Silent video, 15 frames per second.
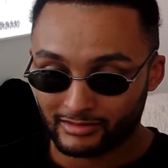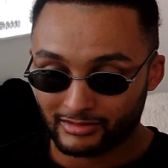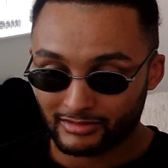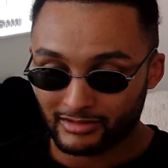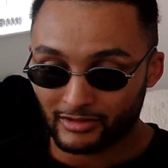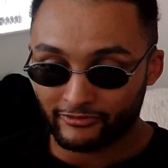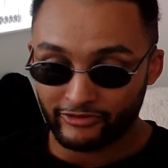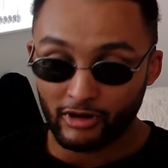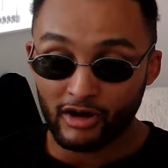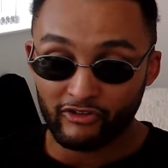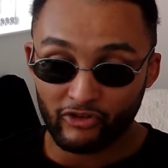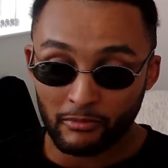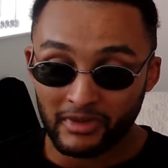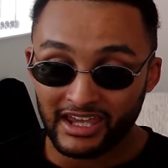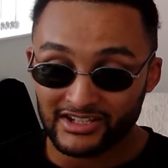So Fury, for
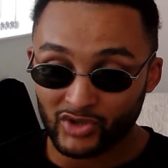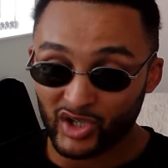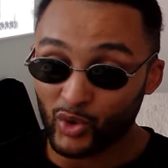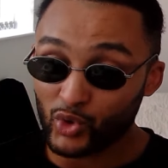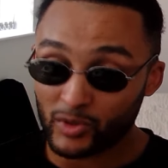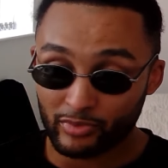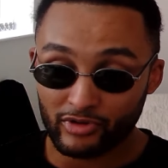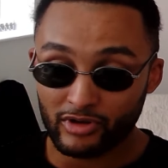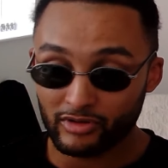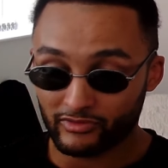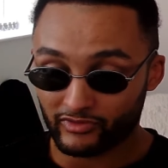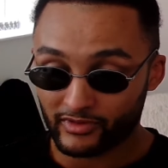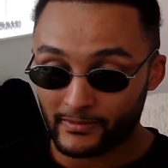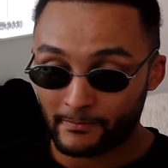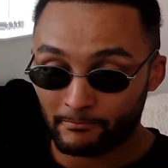me, got it all to prove.
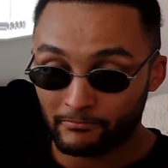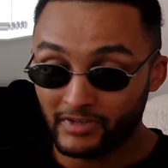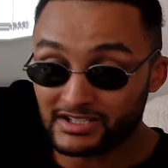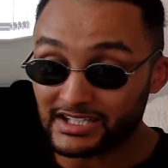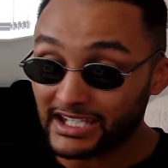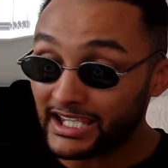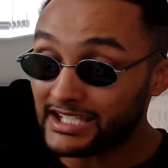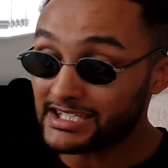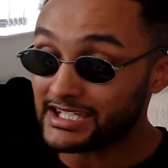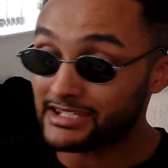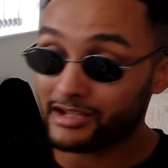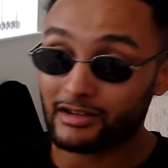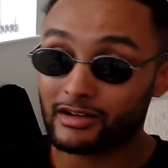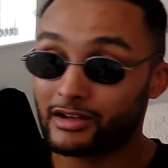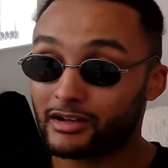It's easy
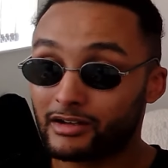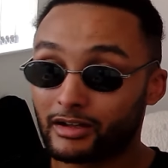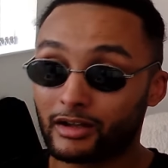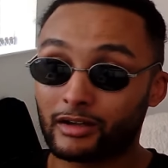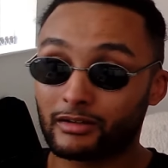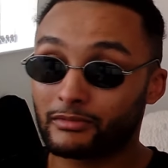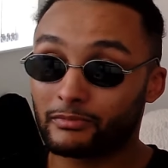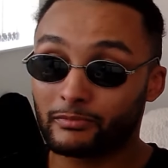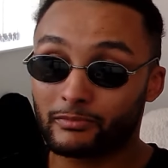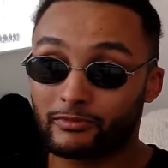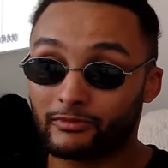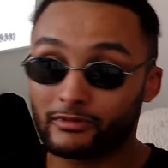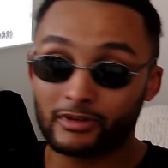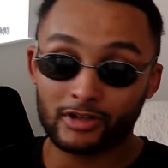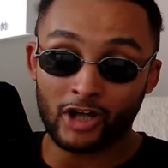to
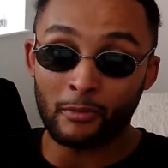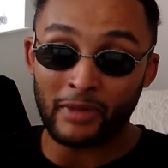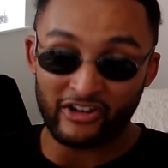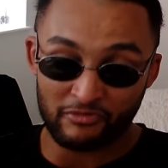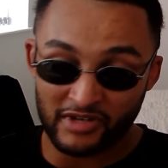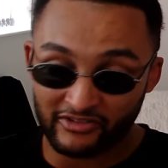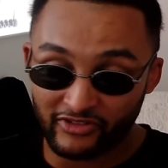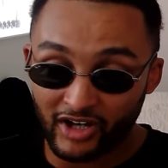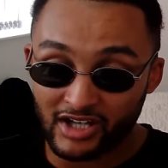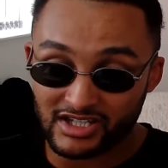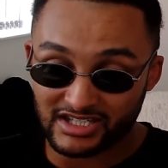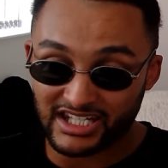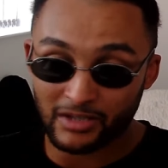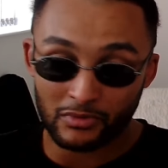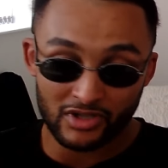come back from
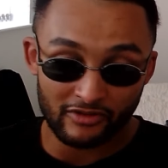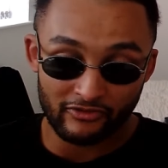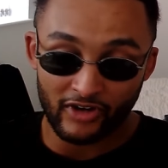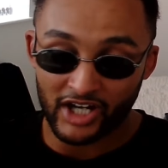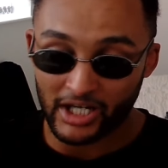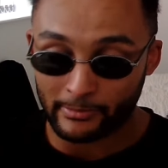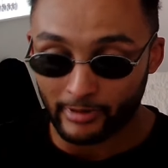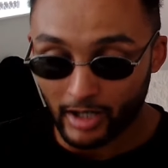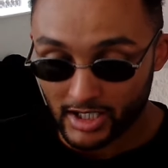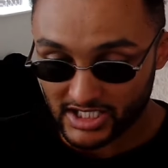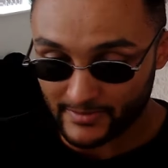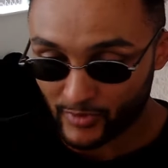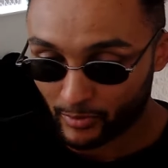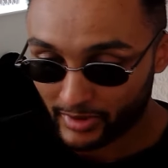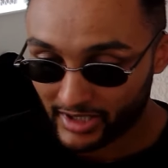adversity when you're fighting a
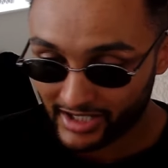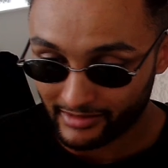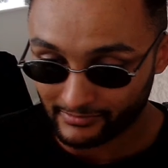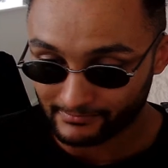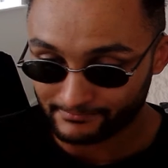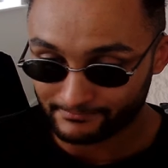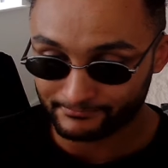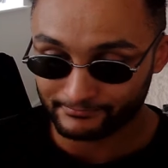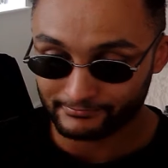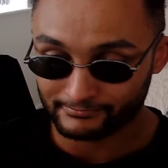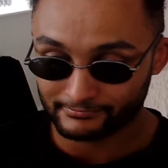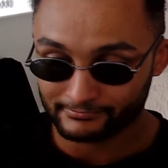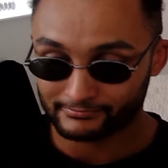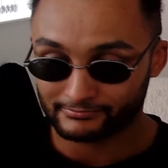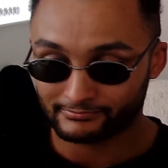basketball player.
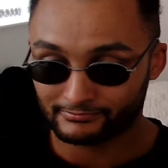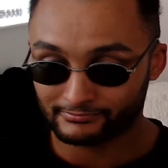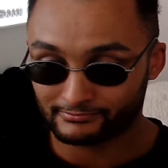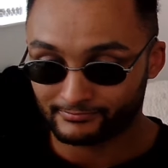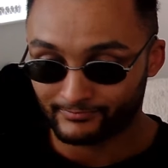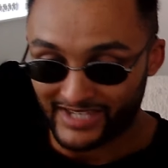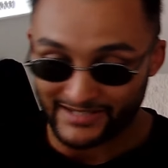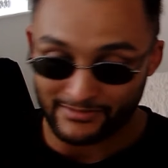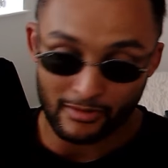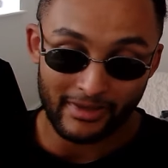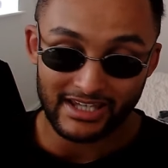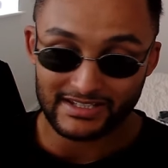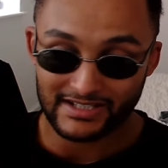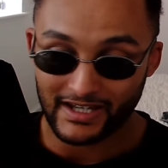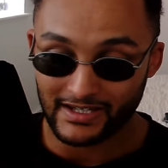That's my
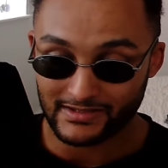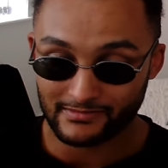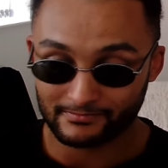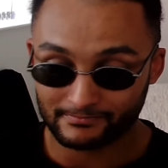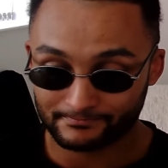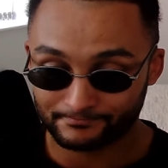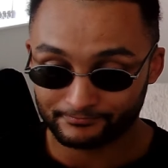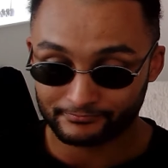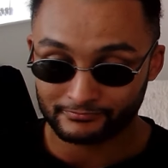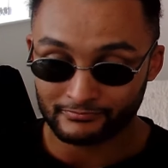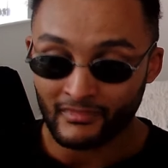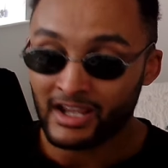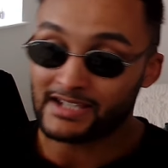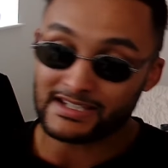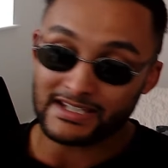base case.
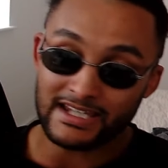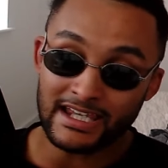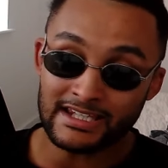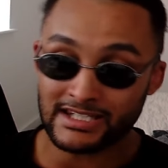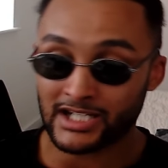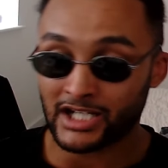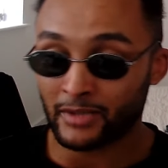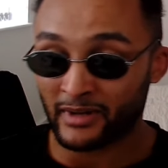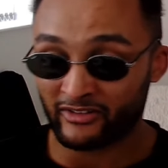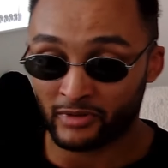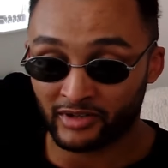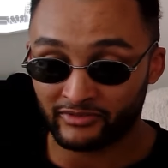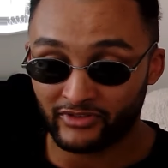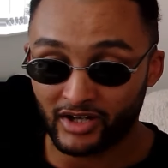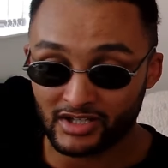It's easy to come back from
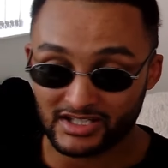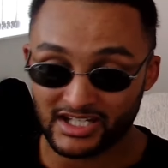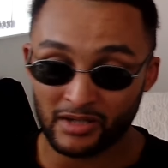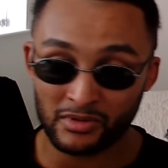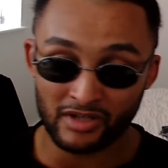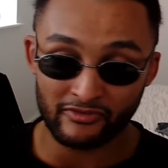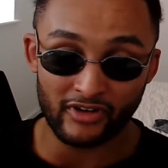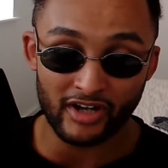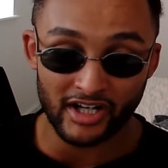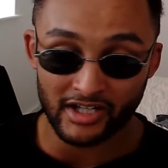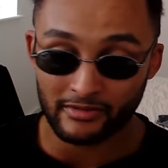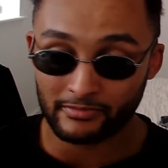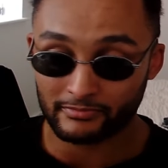adversity when you're fighting